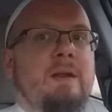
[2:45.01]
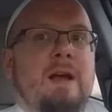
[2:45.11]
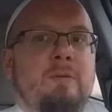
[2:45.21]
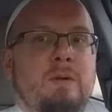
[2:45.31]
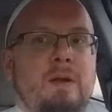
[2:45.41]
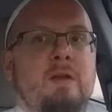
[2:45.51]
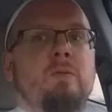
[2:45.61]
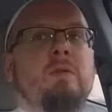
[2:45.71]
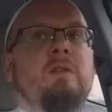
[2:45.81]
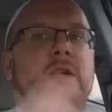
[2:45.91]
it has to be the case
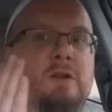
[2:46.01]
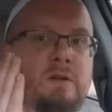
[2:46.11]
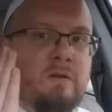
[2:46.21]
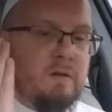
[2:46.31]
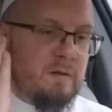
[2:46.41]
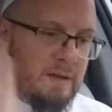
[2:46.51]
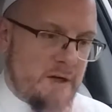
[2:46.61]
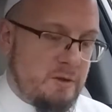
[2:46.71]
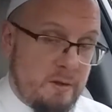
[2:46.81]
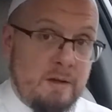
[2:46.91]
where the teacher is just
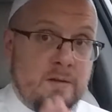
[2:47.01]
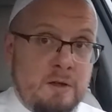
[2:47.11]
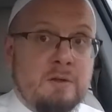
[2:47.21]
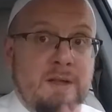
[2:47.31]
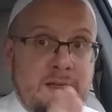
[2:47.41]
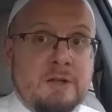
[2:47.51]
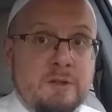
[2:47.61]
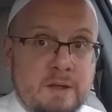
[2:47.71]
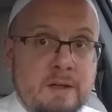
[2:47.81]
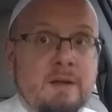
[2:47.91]
lecturing, he's literally
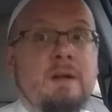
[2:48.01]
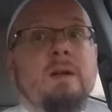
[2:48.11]
lecturing,